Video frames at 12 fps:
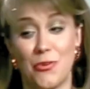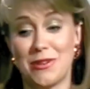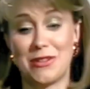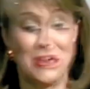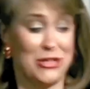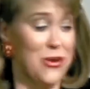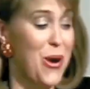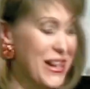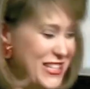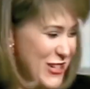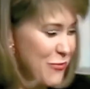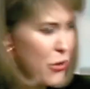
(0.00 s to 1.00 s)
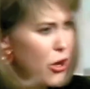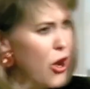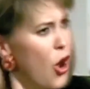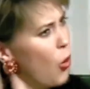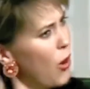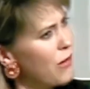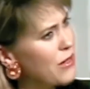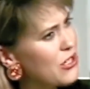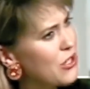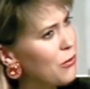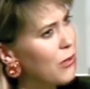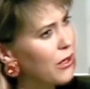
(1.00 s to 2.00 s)
Where,
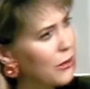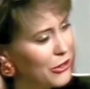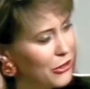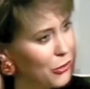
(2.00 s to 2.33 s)
none of your